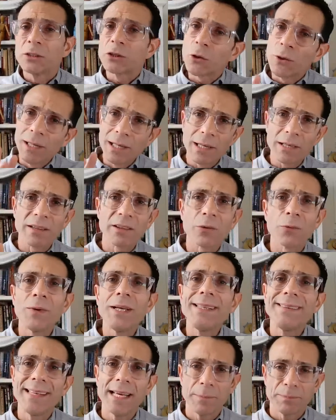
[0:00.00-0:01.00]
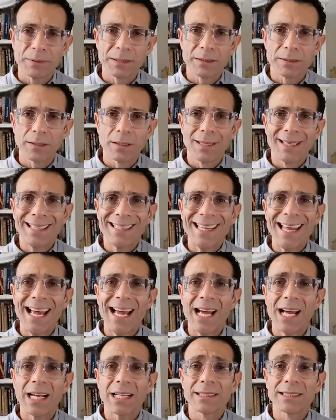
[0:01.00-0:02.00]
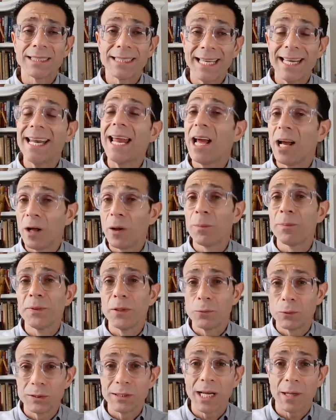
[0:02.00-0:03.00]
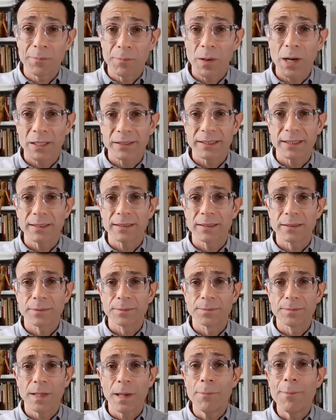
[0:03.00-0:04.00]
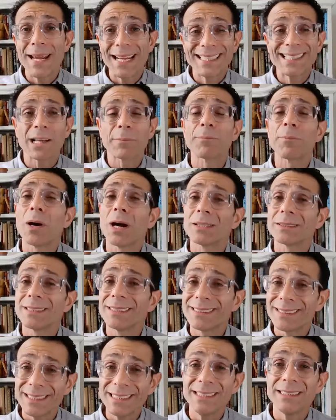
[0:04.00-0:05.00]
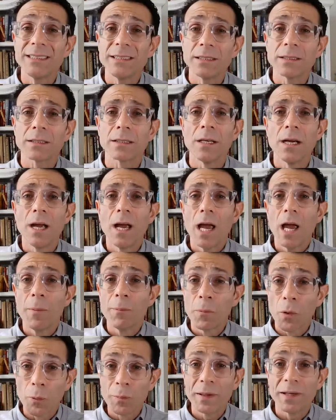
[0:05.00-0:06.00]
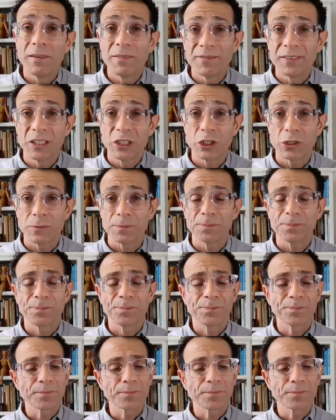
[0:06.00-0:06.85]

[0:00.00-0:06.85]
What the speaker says: So here are three tips that can help you with that process and make that process easier and more beneficial.